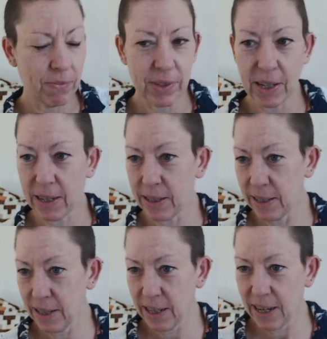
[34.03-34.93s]

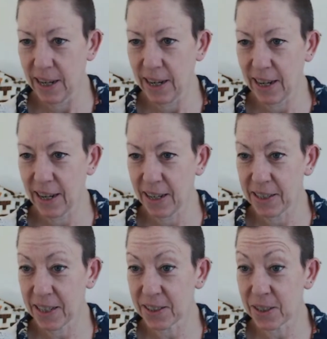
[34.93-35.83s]

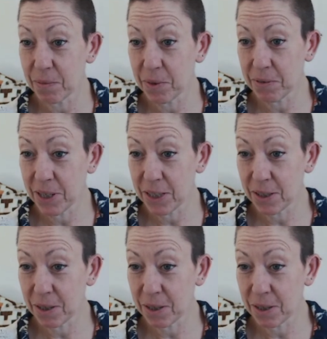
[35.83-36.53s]
Yes. Good morning, Rachel.